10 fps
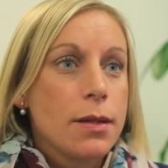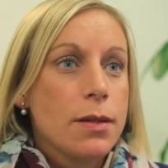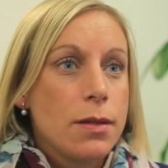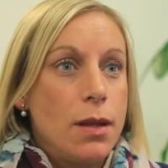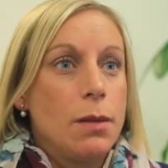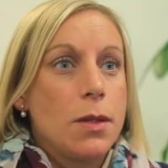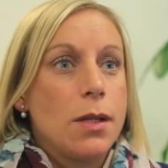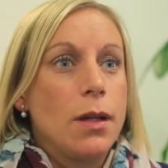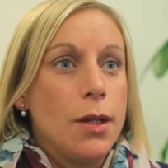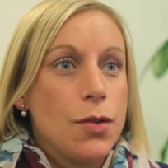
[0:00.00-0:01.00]
concerning
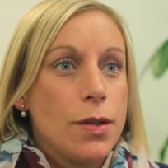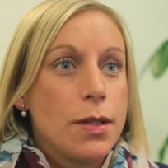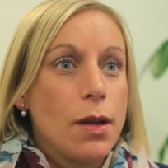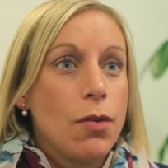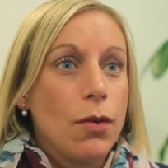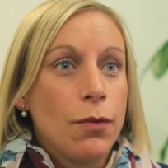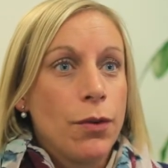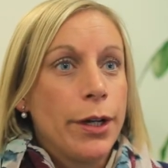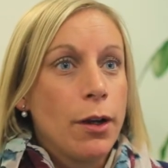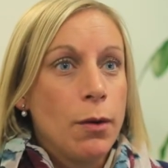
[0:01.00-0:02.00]
maternal injuries are often
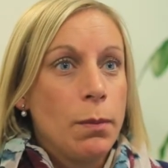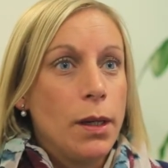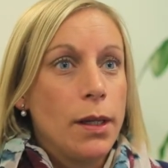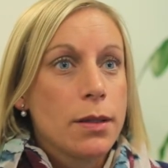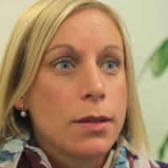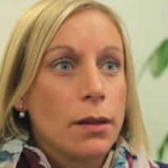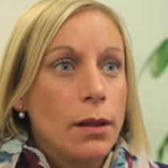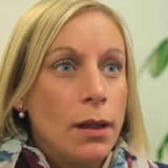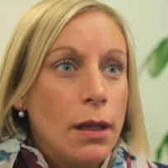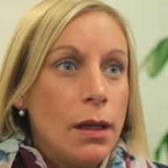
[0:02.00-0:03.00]
very complex.
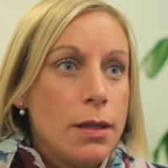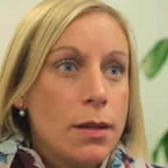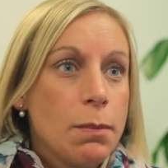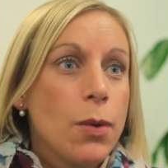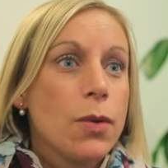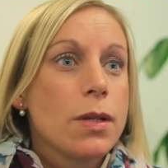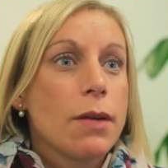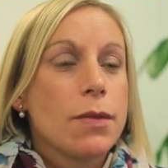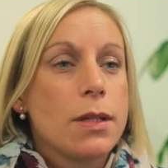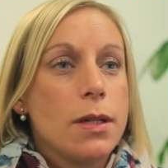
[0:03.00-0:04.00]
It's important to
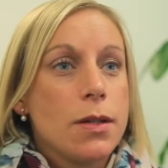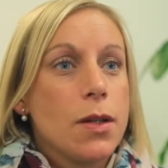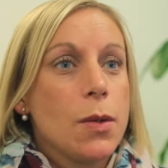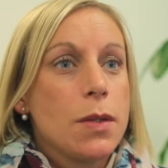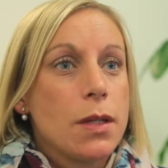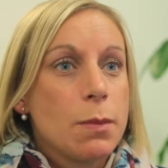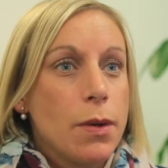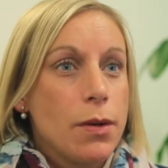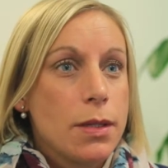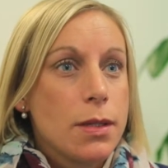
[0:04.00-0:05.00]
have a solicitor who is
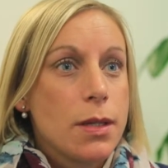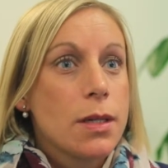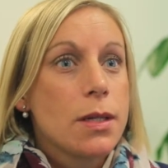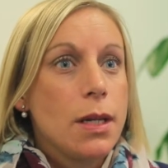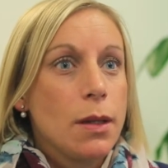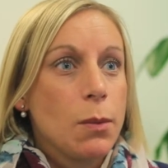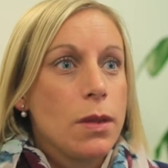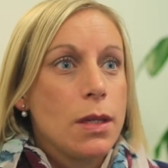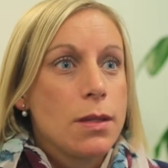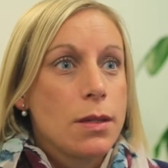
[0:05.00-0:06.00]
experienced in dealing with
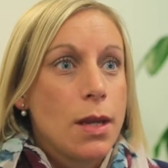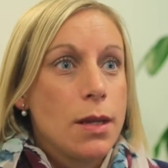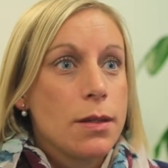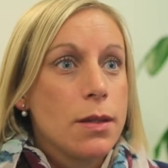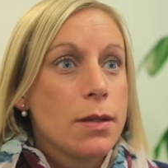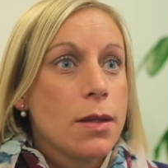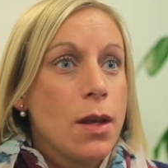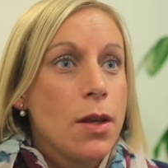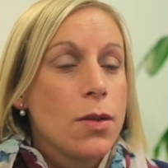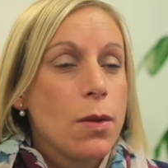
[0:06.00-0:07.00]
these cases
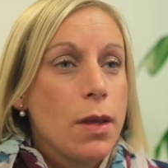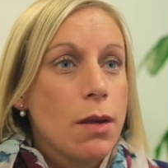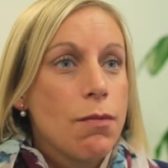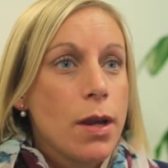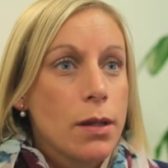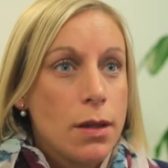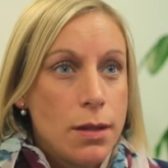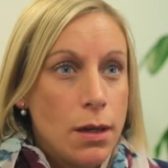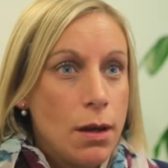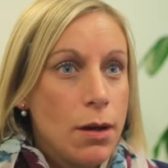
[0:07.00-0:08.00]
so that they can recognise
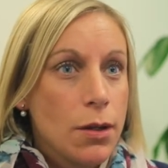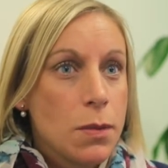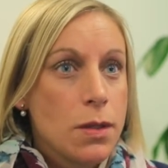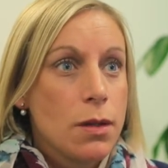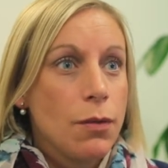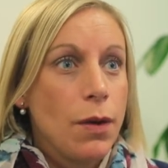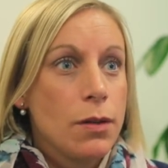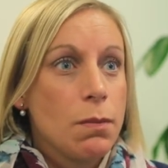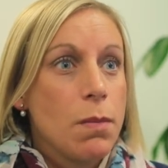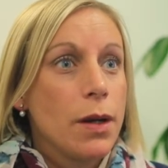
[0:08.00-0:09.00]
any arguments the
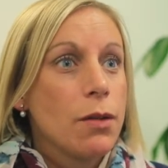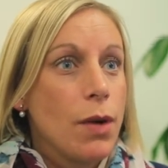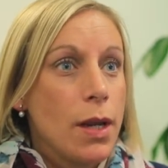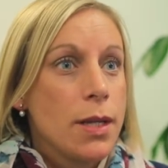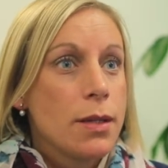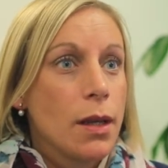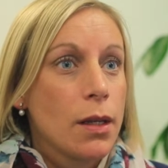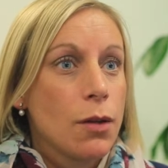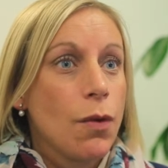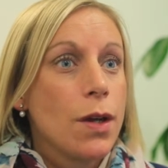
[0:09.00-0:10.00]
defendant might raise and
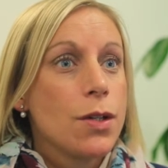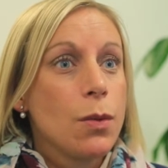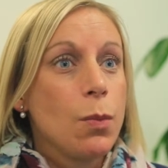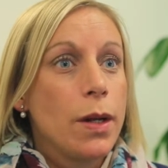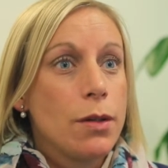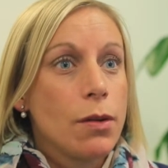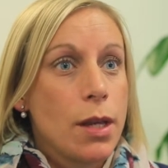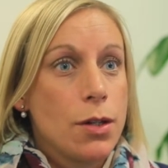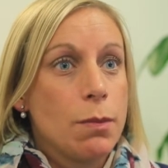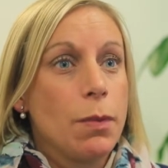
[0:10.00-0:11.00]
can advise you when your
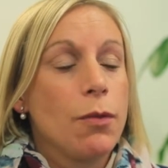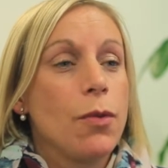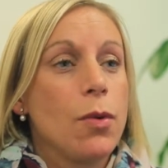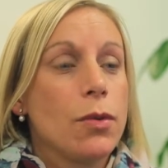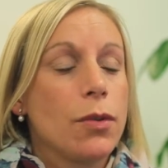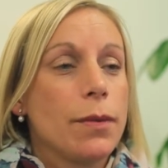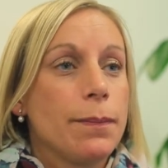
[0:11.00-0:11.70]
case should be fought.